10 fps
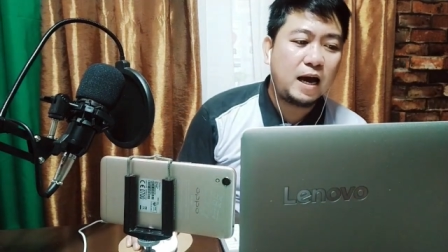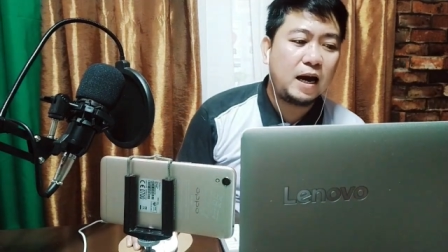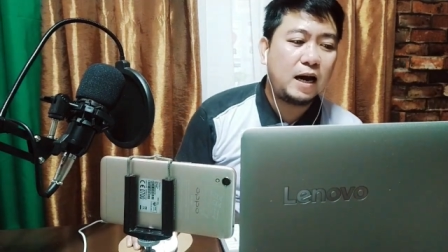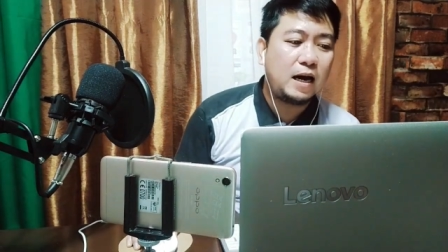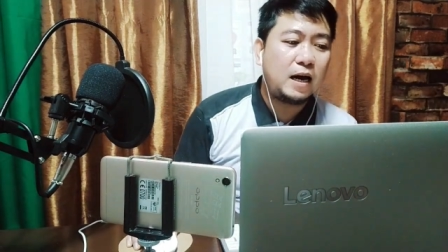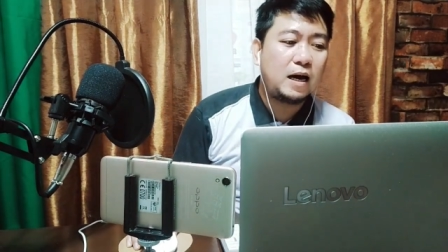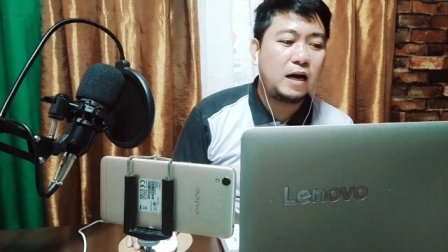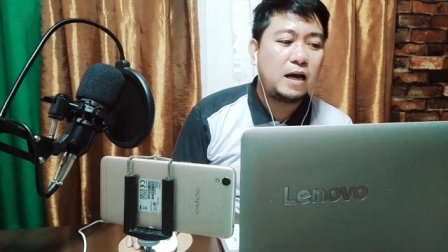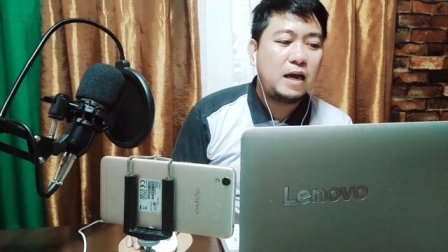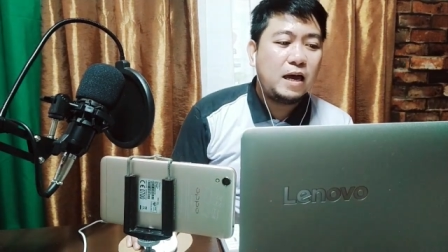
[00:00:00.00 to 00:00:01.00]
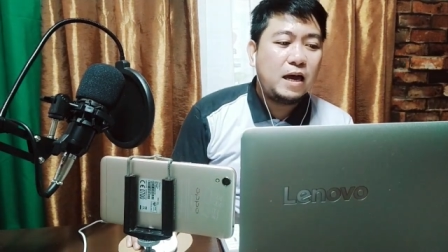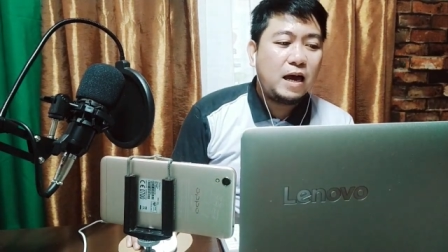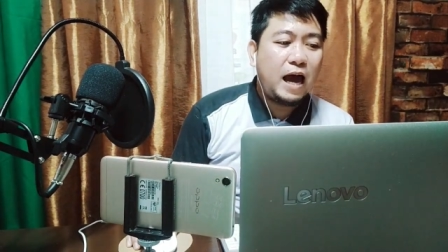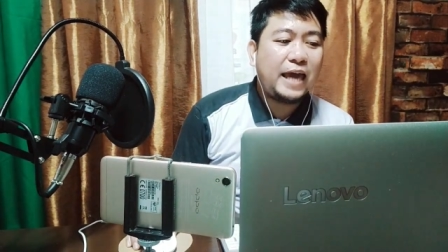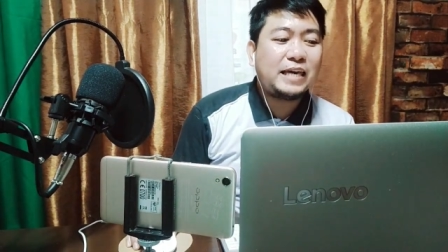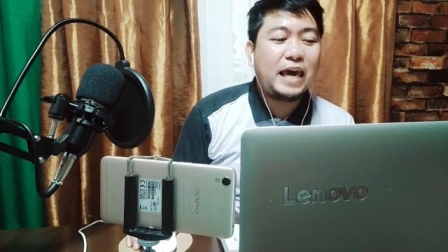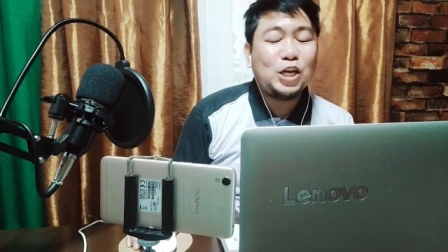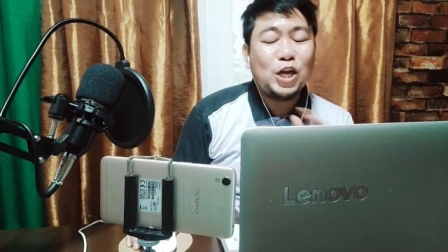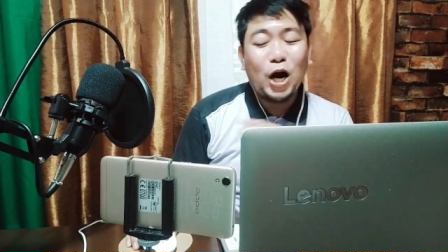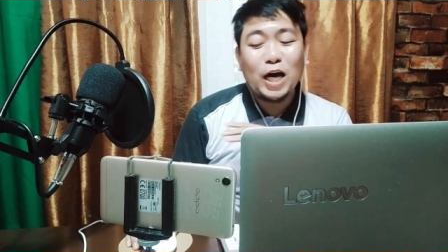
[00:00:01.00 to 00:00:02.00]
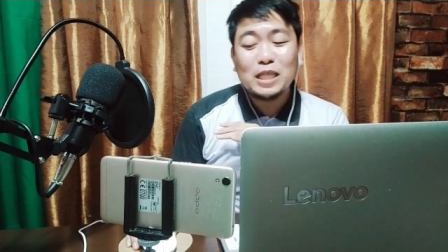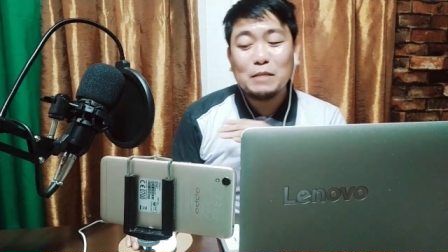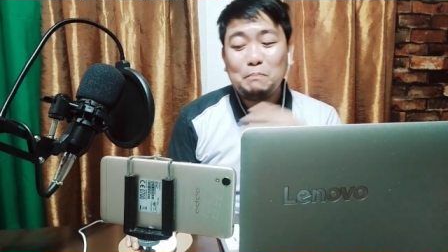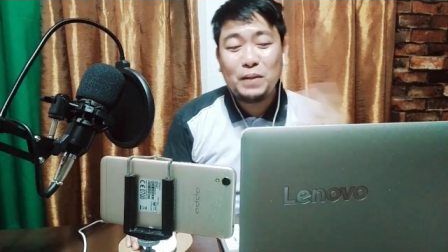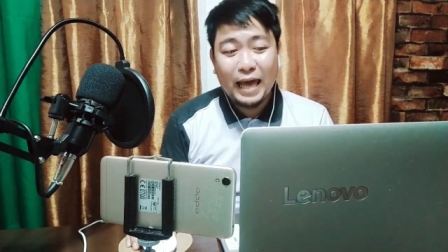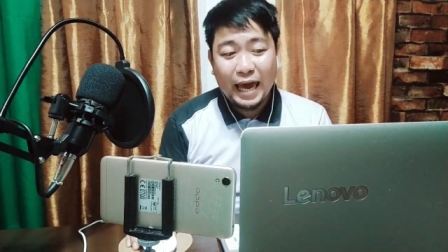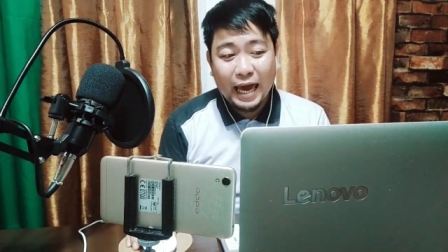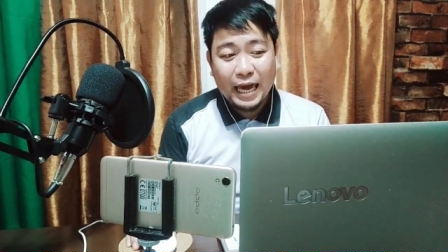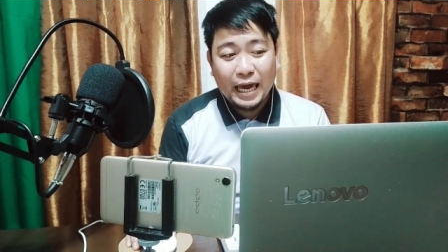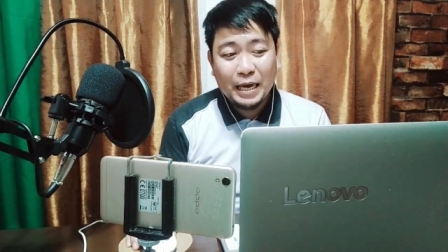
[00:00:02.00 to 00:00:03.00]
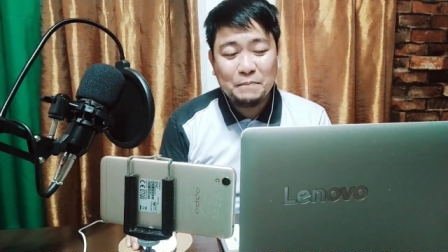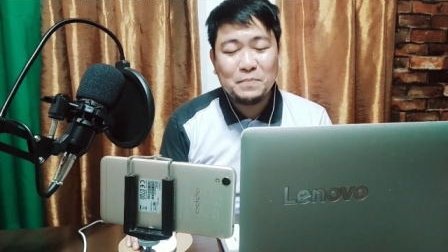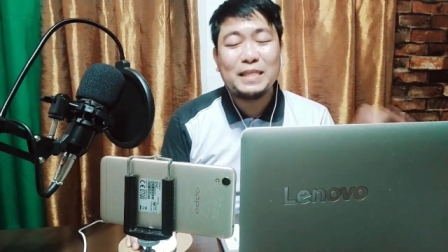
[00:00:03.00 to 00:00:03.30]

I cannot blame.